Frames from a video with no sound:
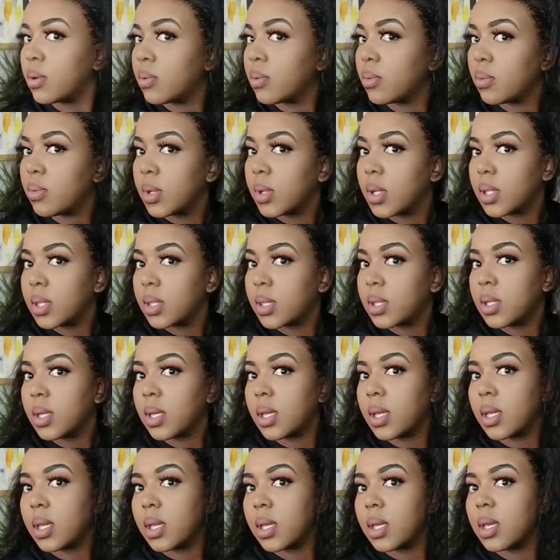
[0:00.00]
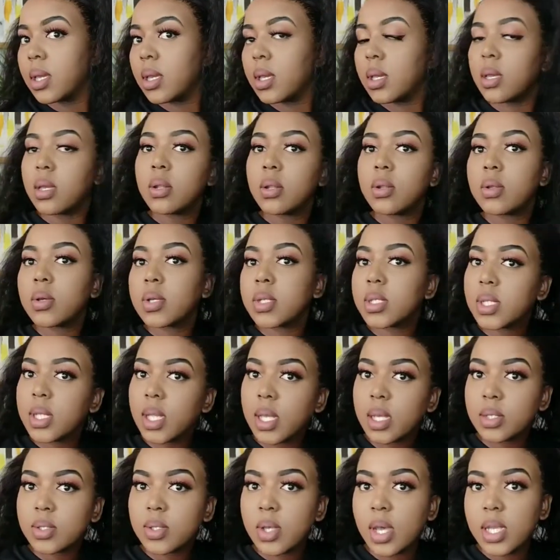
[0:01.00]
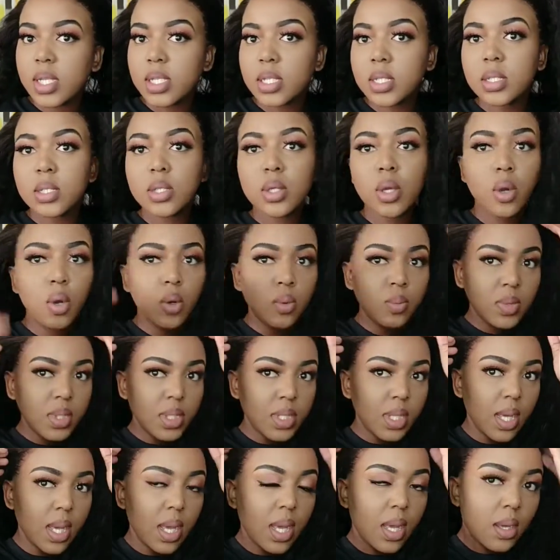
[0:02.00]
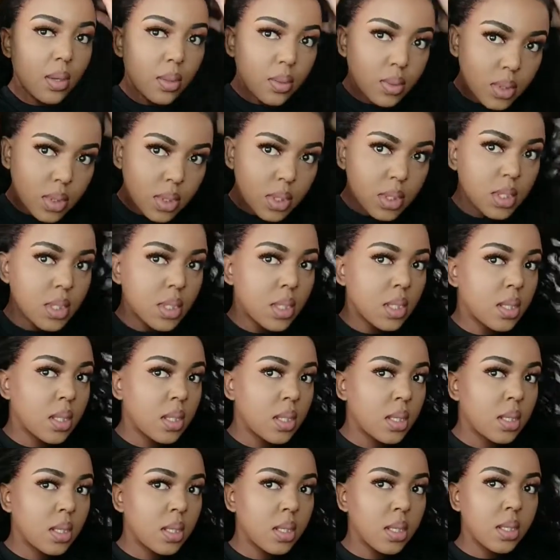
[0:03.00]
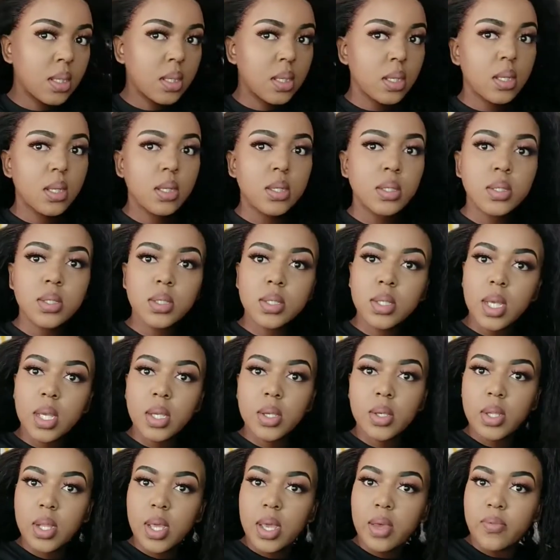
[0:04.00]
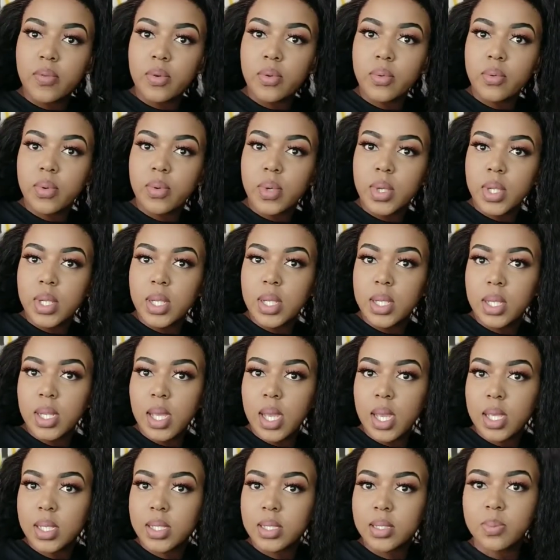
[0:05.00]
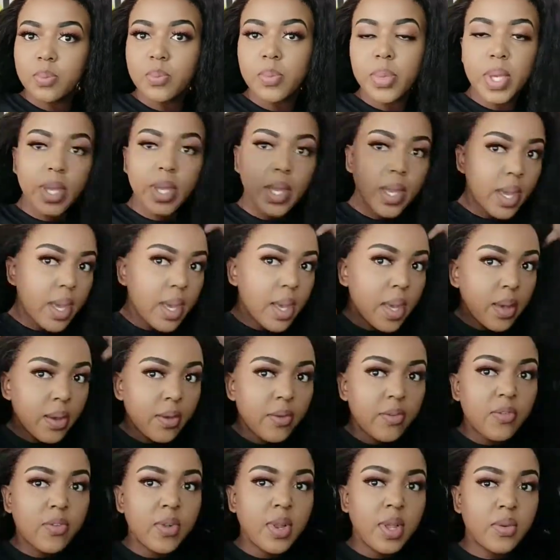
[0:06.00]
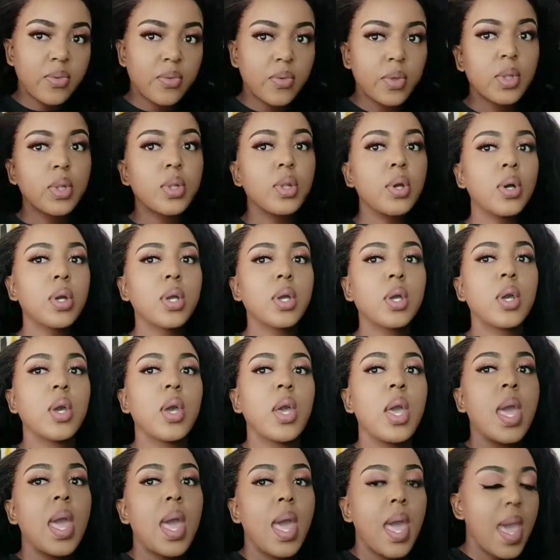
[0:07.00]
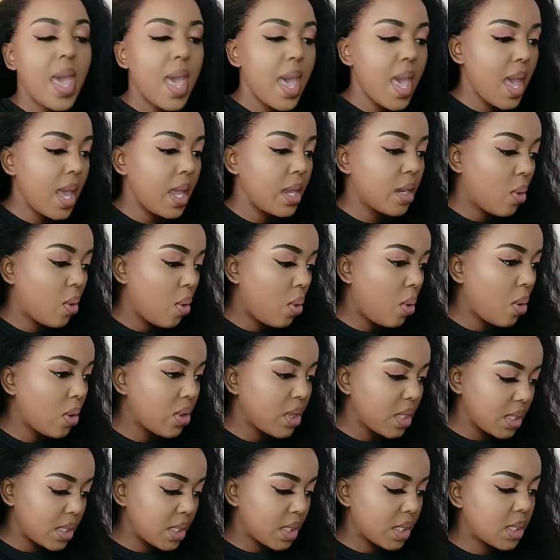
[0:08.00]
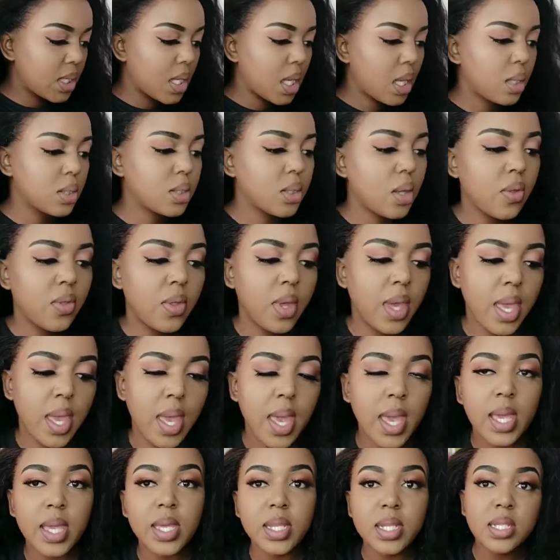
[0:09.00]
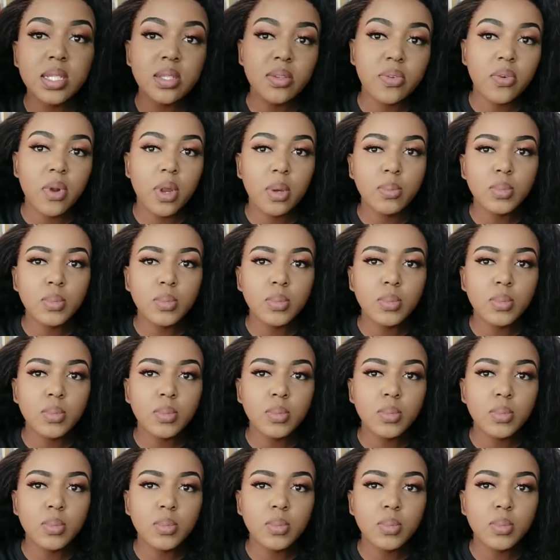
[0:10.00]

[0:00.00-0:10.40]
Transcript: what the hair looks like. So I just combed it out just so I could have a really nice big fluffy look. And all the details on the hair, it is from